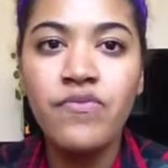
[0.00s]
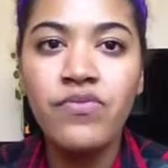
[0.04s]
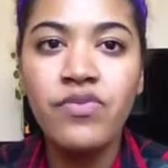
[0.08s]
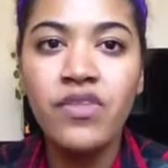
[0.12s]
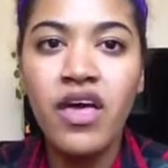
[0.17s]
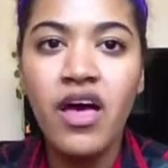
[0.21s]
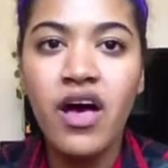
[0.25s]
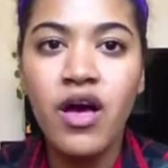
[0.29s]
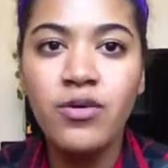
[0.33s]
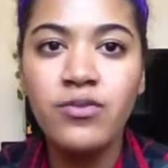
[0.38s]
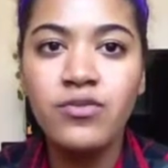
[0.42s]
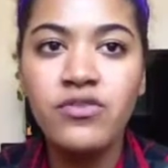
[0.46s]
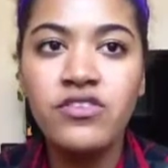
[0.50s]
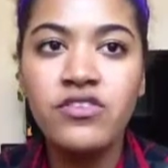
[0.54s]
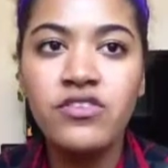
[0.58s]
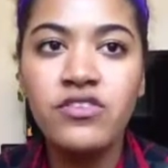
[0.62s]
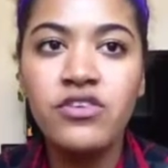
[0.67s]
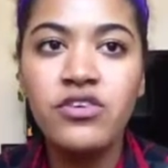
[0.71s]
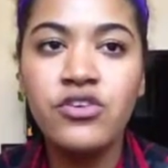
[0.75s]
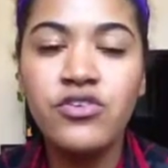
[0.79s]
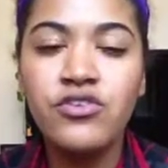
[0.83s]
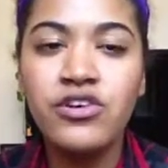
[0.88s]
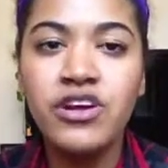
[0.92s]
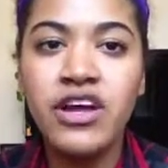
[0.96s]
helps
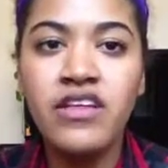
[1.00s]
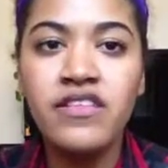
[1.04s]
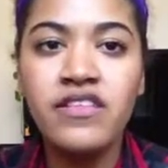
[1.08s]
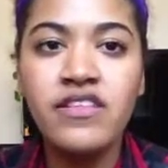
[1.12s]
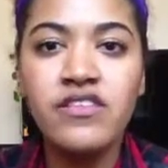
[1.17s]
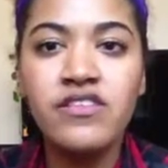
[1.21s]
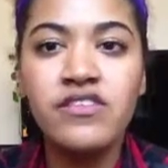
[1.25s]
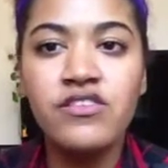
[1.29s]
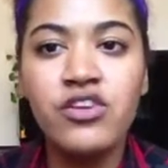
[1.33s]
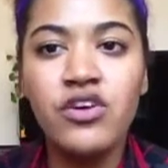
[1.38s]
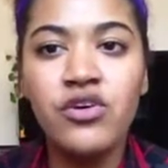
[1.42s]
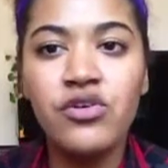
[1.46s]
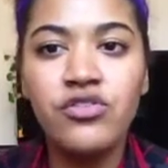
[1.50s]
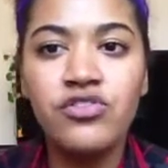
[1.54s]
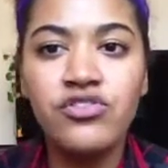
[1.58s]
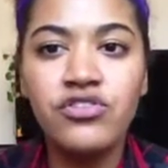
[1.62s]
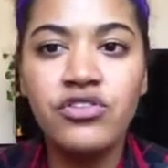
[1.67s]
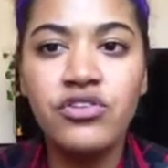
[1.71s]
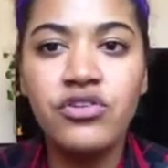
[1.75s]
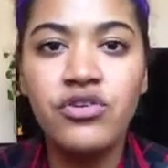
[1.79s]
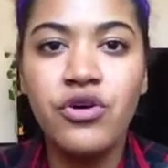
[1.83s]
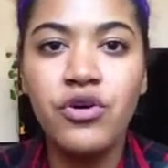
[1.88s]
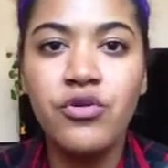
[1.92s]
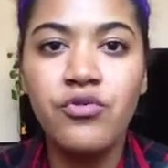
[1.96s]
to create this
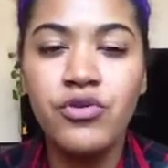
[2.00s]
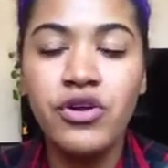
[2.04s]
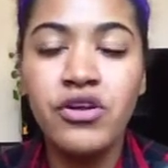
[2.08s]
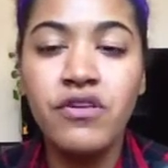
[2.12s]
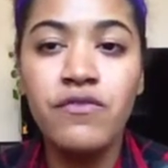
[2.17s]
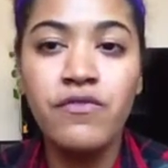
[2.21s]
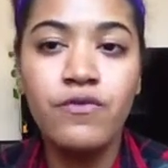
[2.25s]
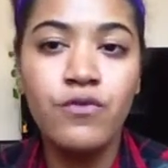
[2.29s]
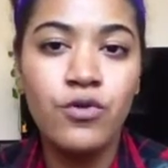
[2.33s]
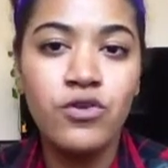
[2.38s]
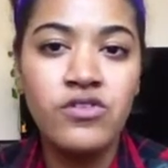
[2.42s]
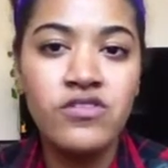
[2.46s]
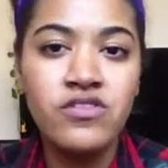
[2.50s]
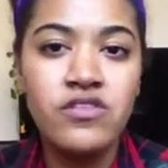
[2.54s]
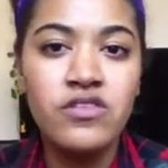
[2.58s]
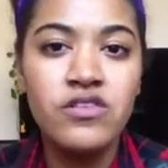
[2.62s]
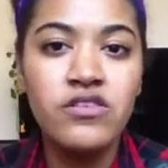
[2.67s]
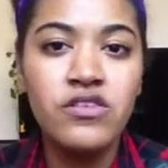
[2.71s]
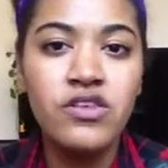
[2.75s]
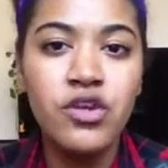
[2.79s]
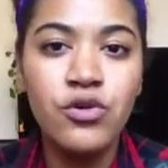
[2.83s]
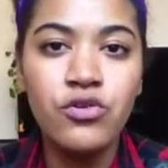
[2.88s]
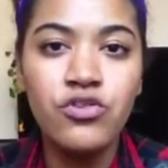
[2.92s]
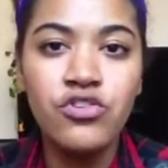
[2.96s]
notion or reinforce
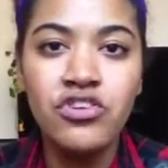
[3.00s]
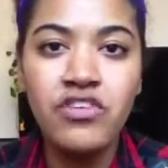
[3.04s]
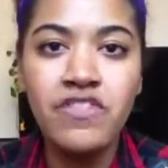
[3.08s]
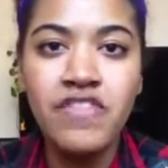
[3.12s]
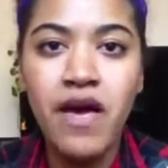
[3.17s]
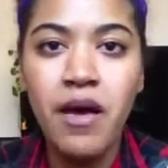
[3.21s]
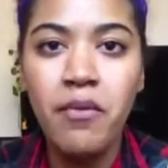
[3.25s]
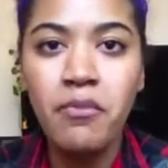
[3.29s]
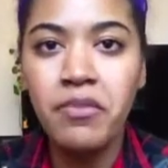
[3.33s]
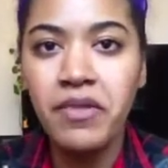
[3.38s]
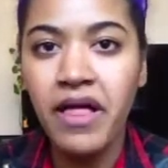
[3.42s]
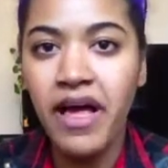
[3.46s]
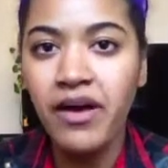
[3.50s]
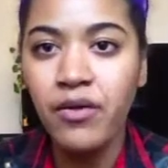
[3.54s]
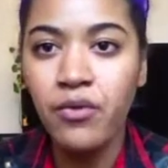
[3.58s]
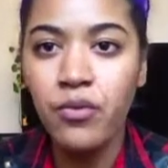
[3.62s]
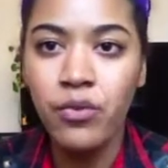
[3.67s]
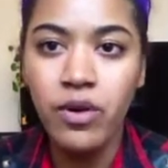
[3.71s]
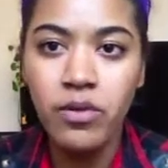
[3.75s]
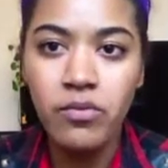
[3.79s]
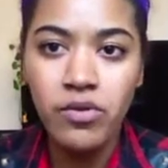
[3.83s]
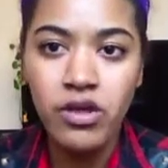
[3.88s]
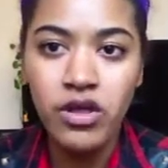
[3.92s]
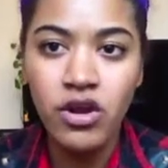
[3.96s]
this notion that black
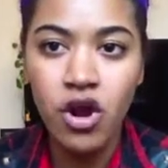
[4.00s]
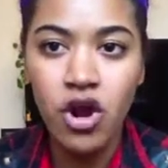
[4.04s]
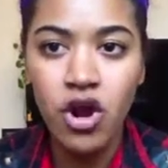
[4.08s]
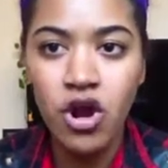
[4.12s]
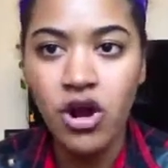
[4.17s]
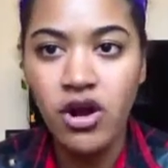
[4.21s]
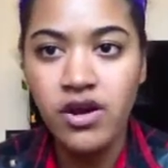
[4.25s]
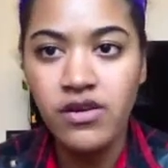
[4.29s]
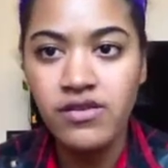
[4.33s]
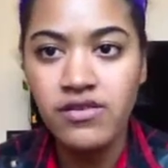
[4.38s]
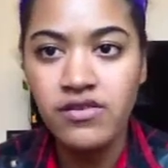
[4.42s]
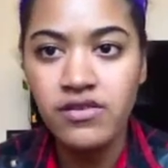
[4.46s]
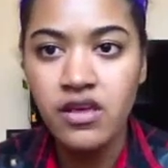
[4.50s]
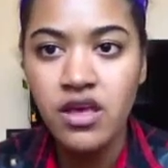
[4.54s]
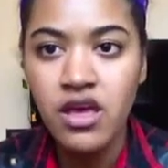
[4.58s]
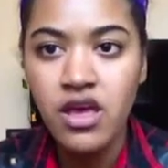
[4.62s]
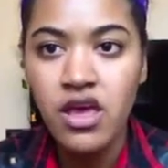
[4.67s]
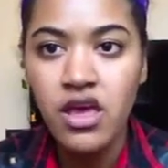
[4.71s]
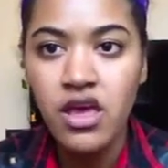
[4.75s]
women aren't